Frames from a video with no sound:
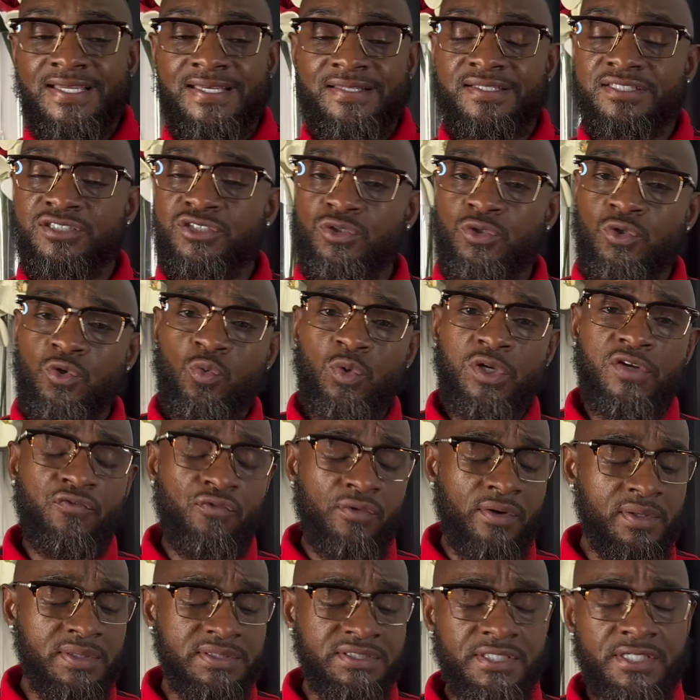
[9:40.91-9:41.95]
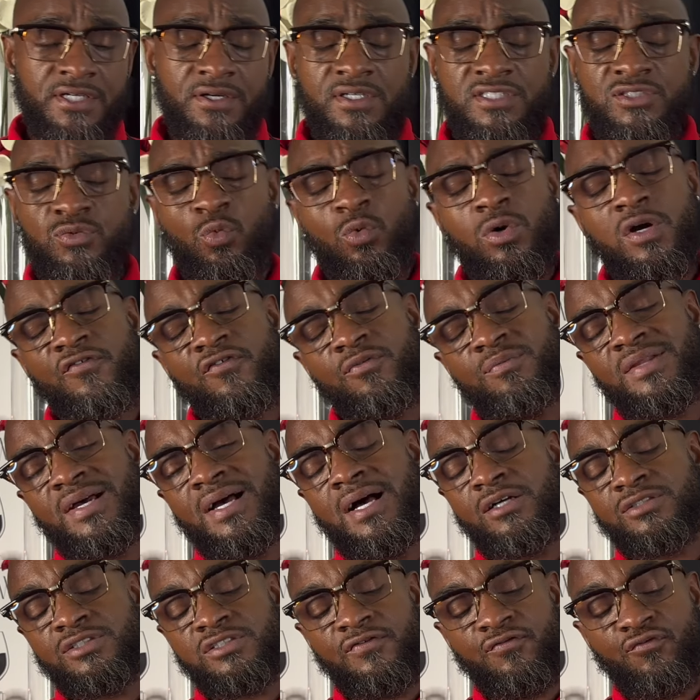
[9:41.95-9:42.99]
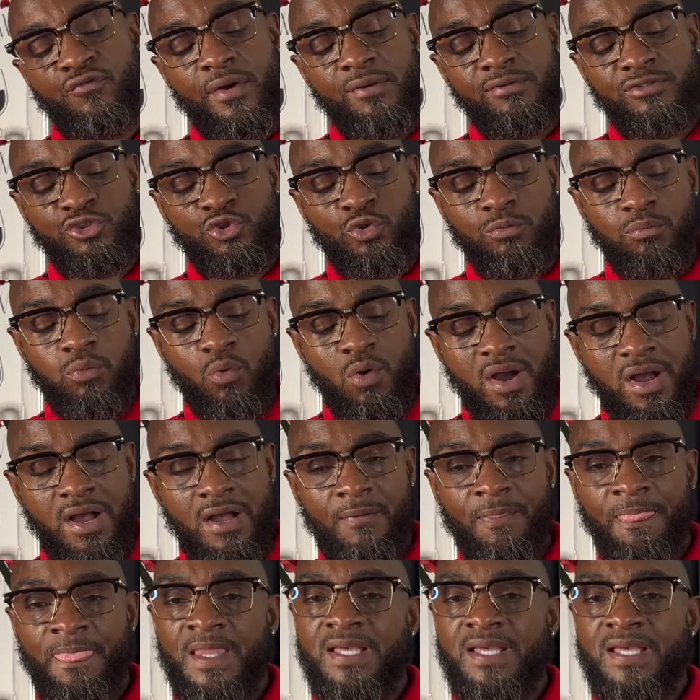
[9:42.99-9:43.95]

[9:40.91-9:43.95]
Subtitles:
This Ooh Wee fragrance here is one from the house of Fragrance Du Bois.